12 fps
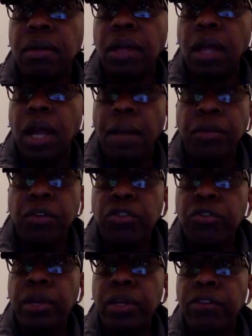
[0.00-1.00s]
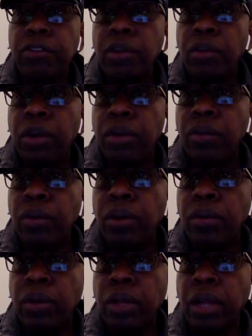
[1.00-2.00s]
I'm just trying to see what
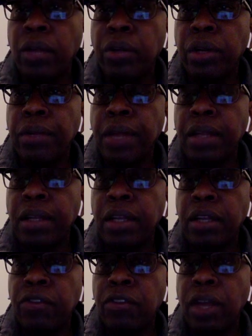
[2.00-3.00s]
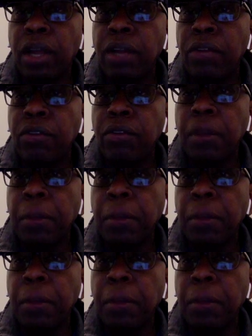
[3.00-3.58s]
will get rid of that hiss, guys.